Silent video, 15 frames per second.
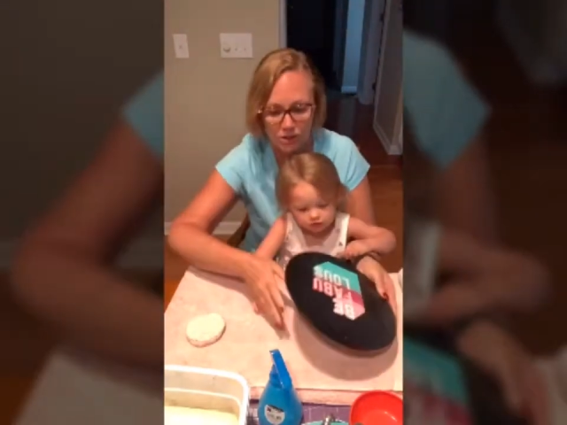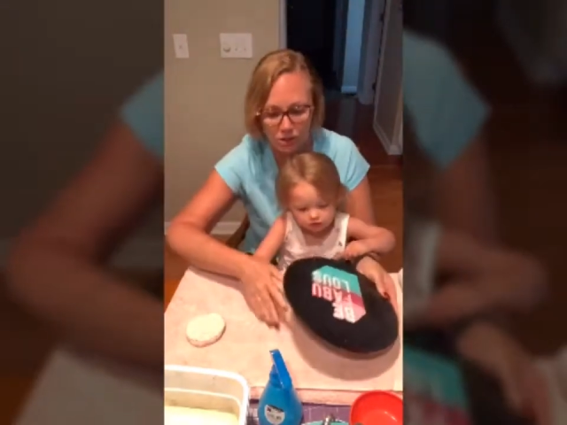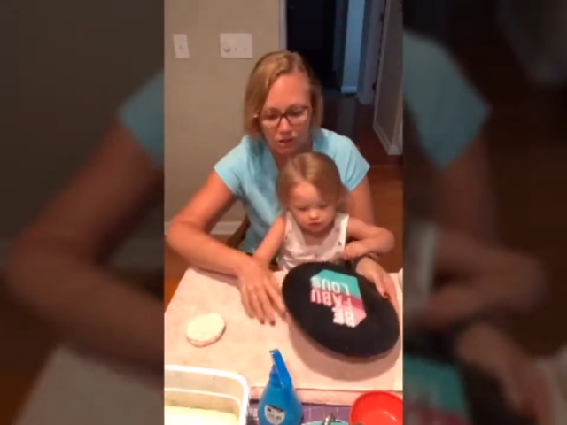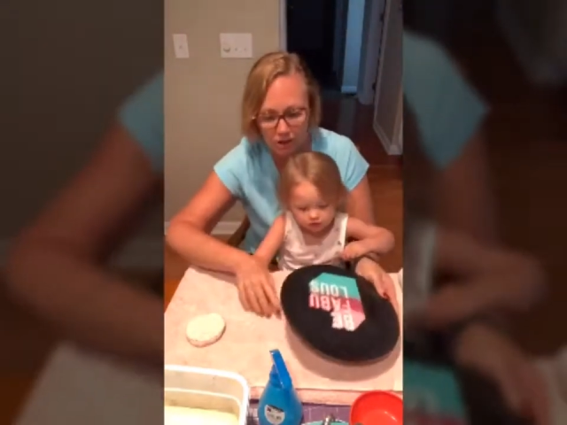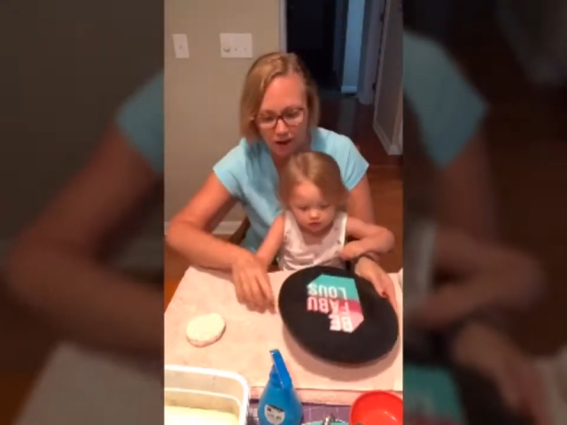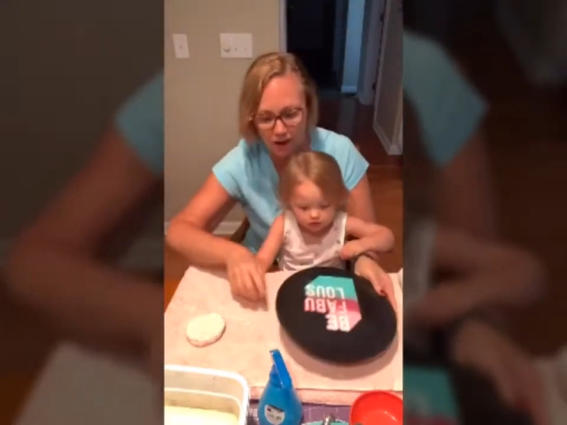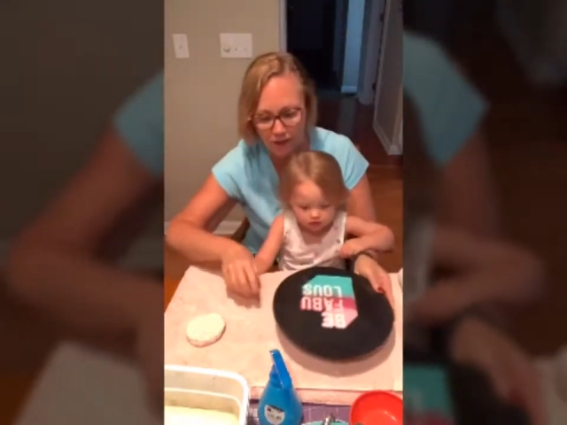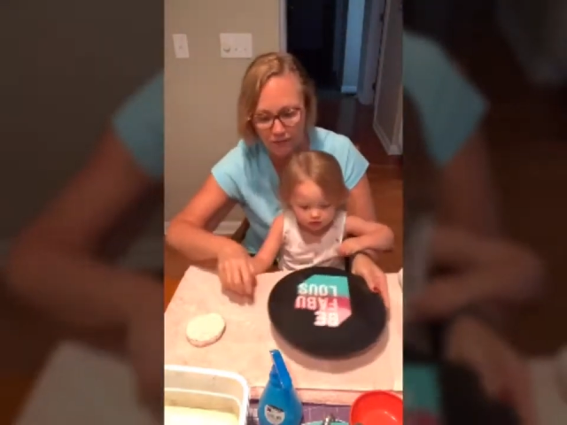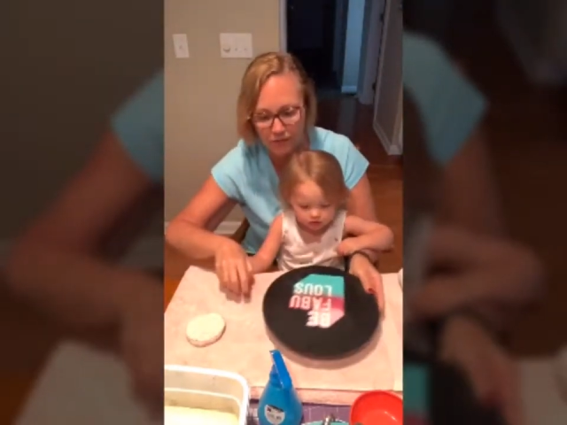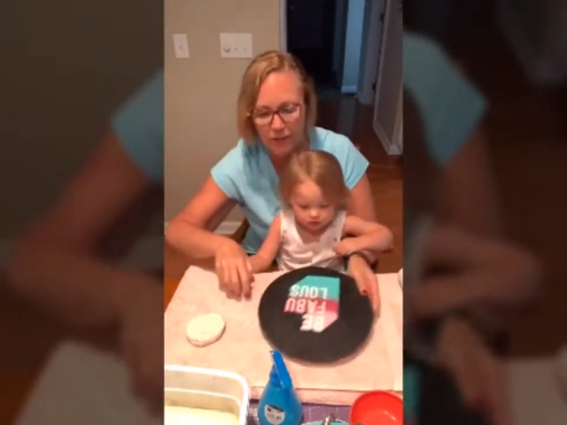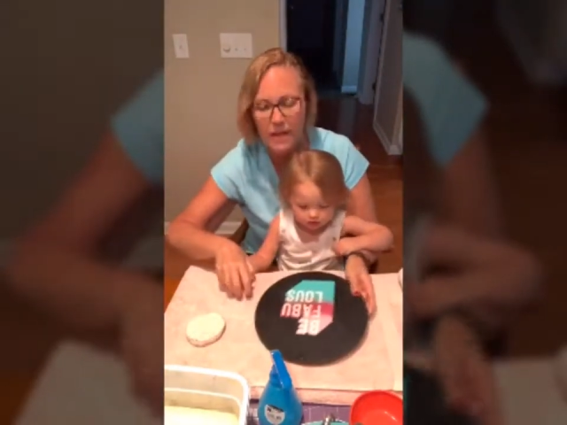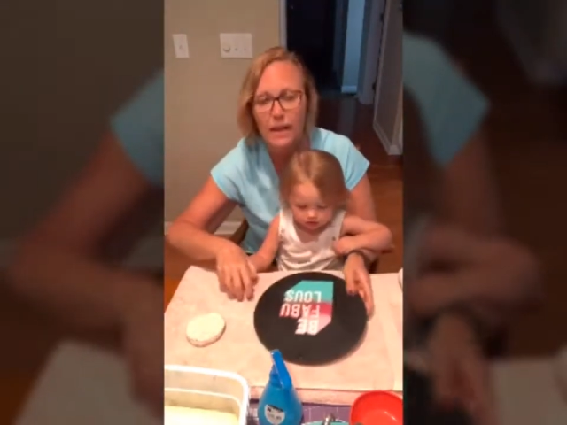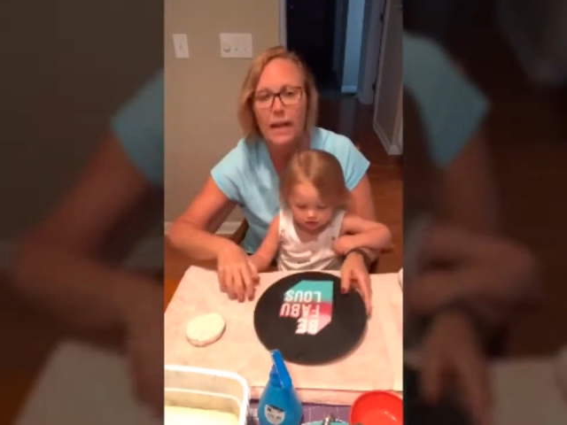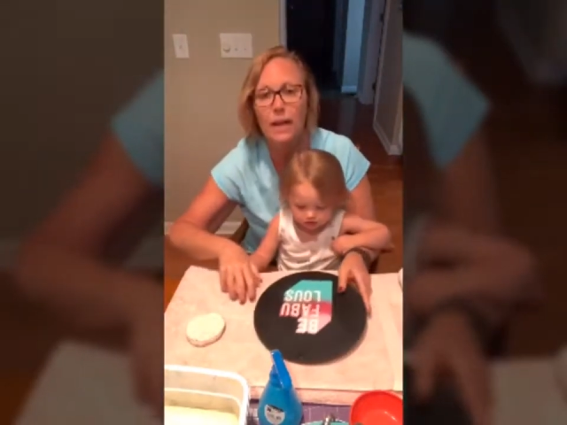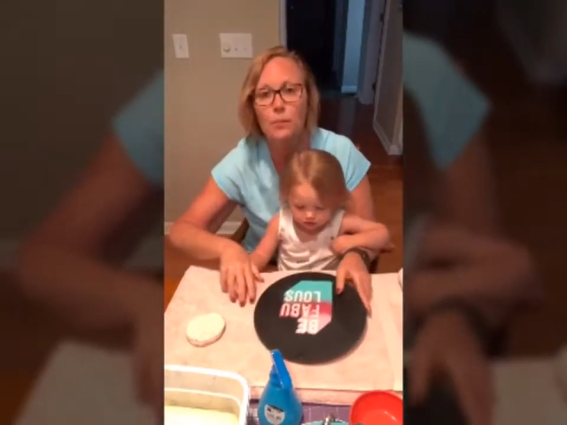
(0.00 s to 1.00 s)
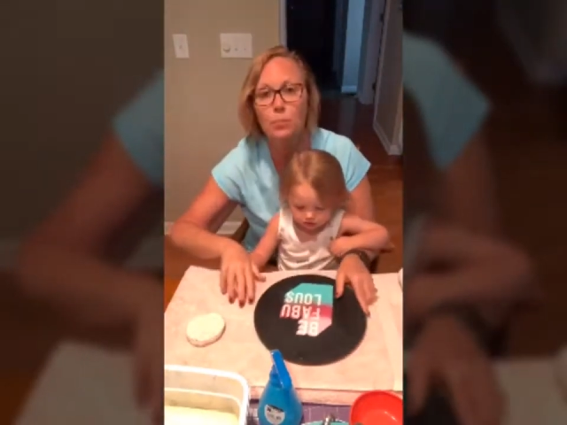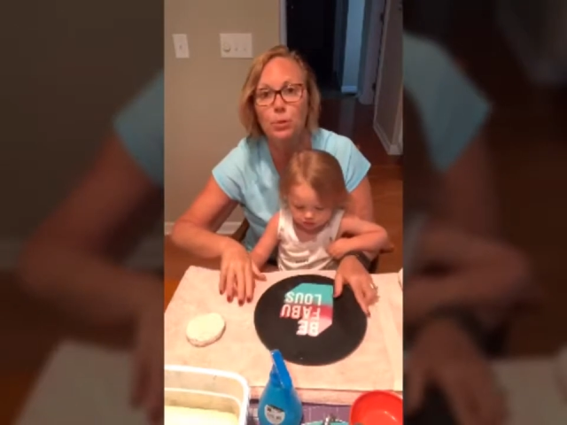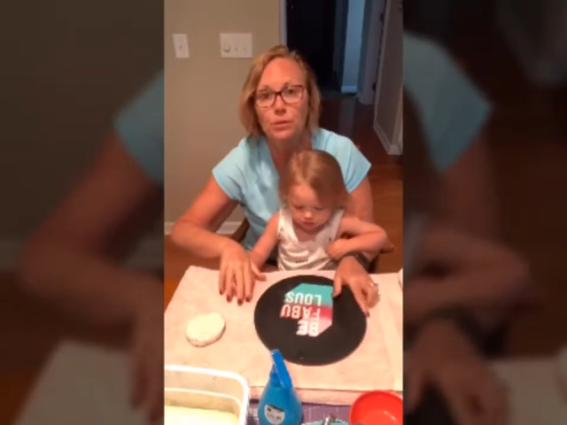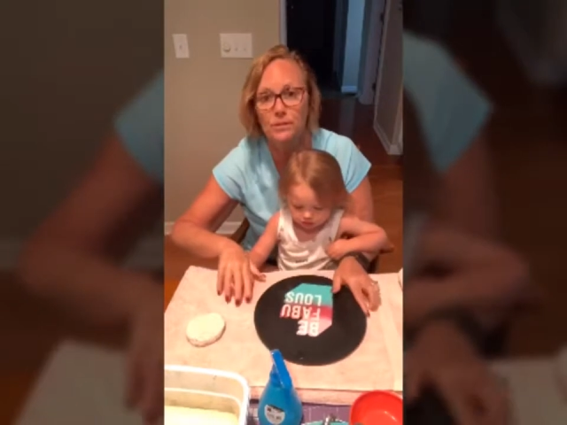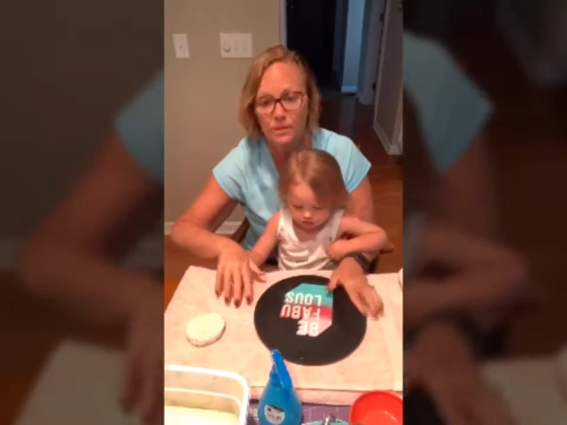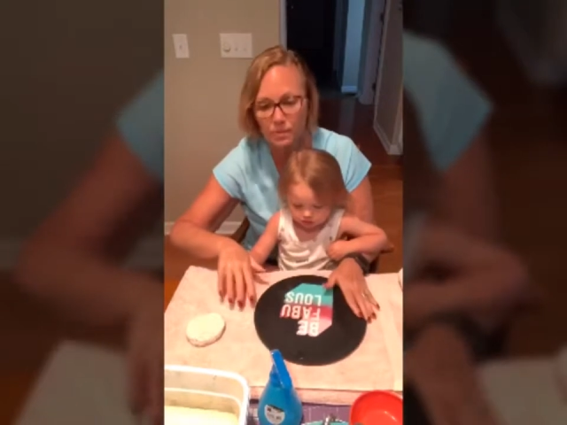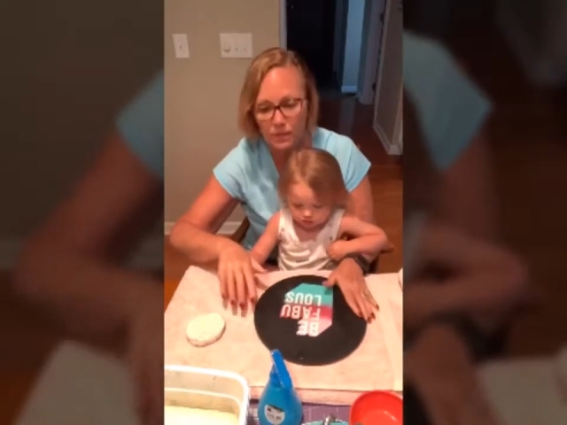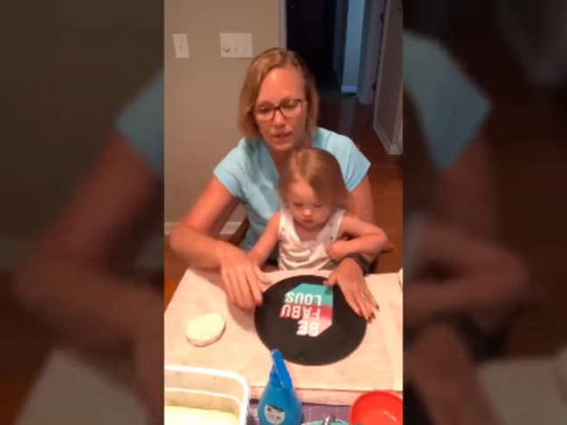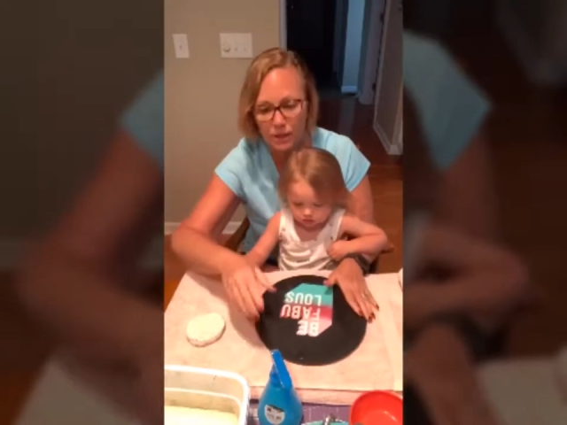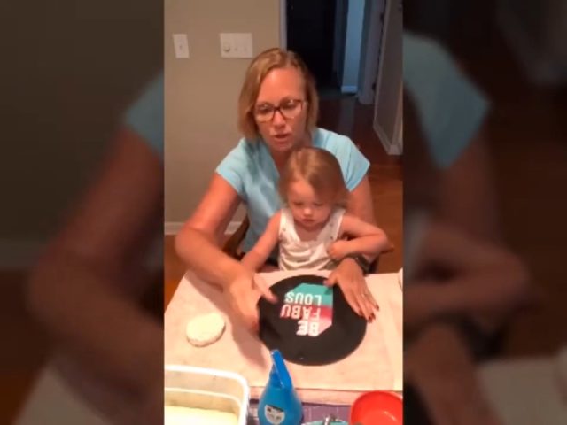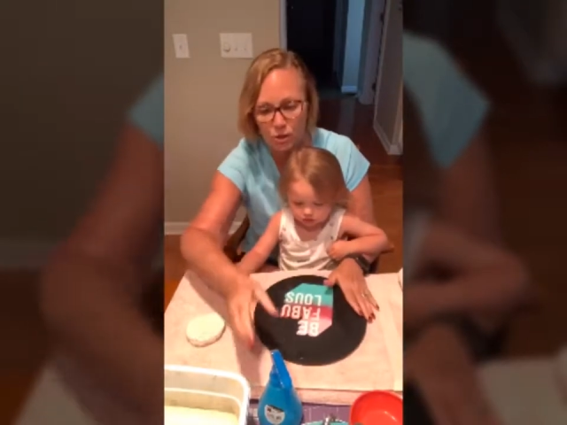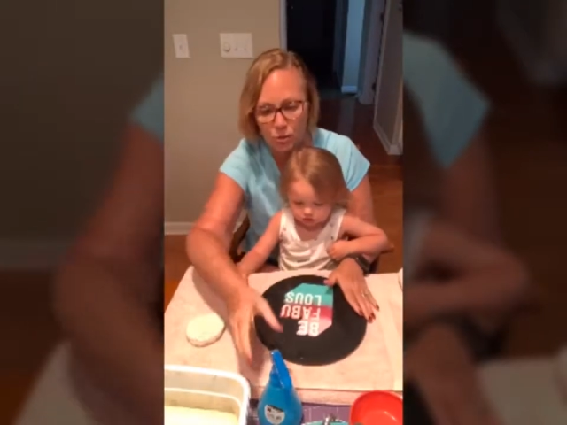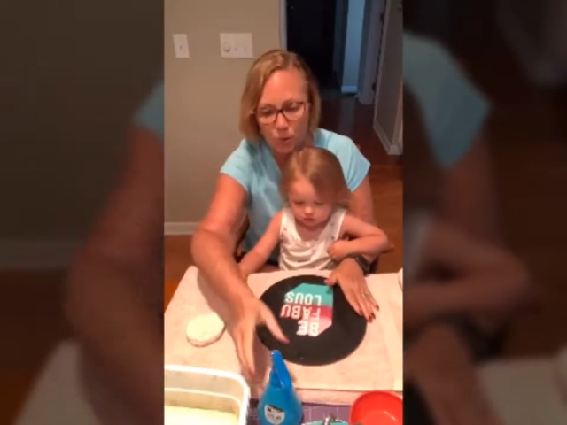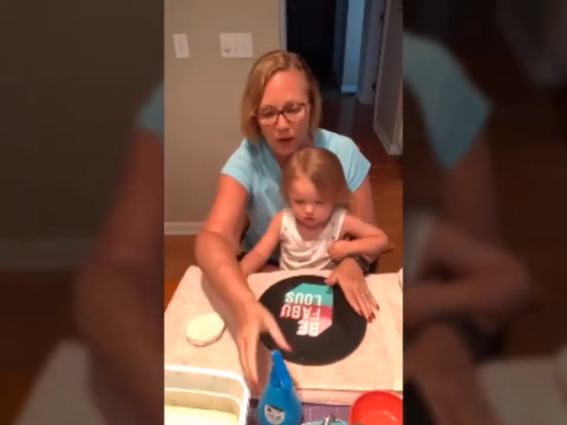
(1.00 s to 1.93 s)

it off and put something new